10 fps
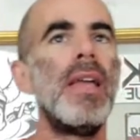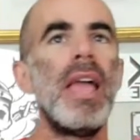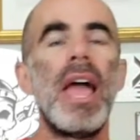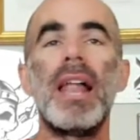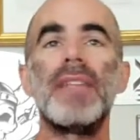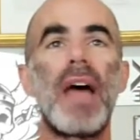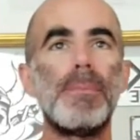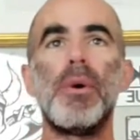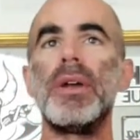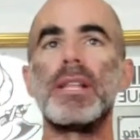And at that
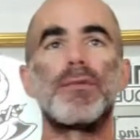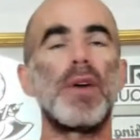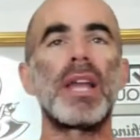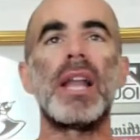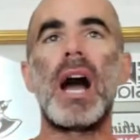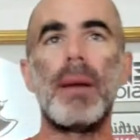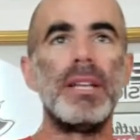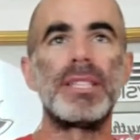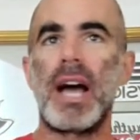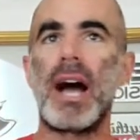point, it's fucking hobble.
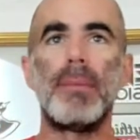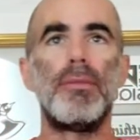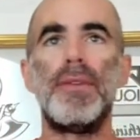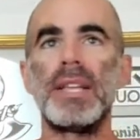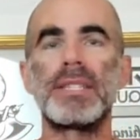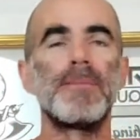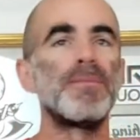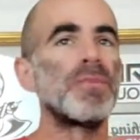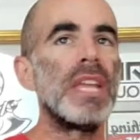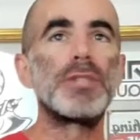It's a hobble fest.
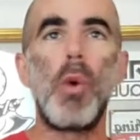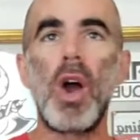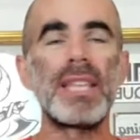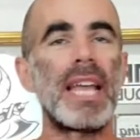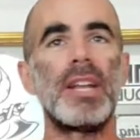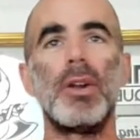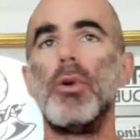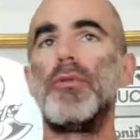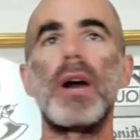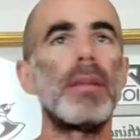It's walking like an
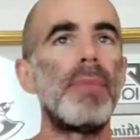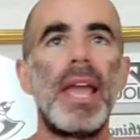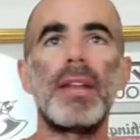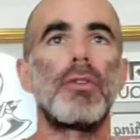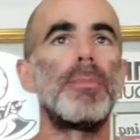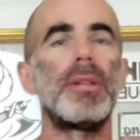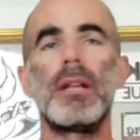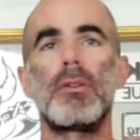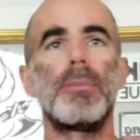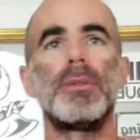old fucking man, crippling a
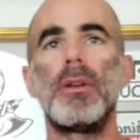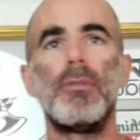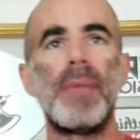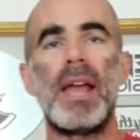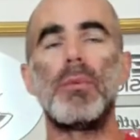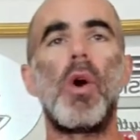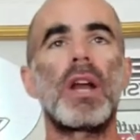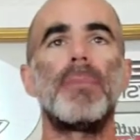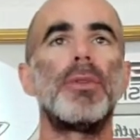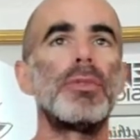crippled old man walking
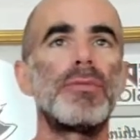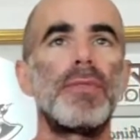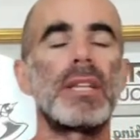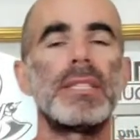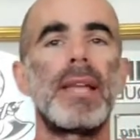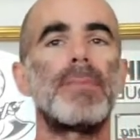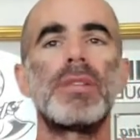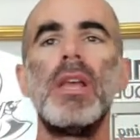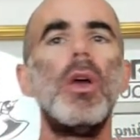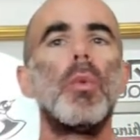up those fucking steps.
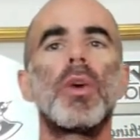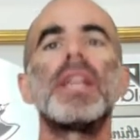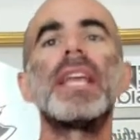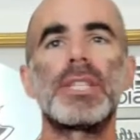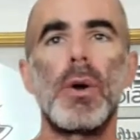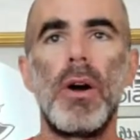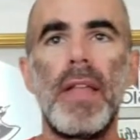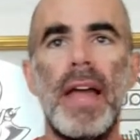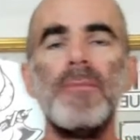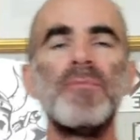We're gonna get to all
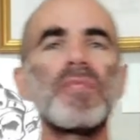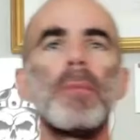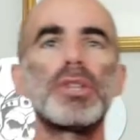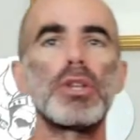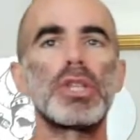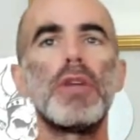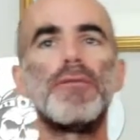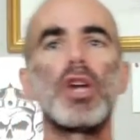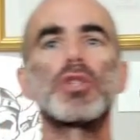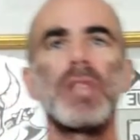that. But the, so the
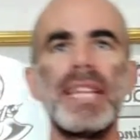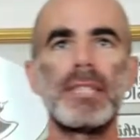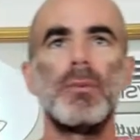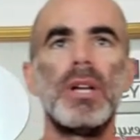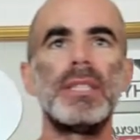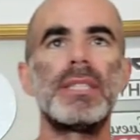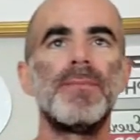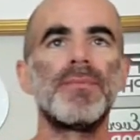first lesson was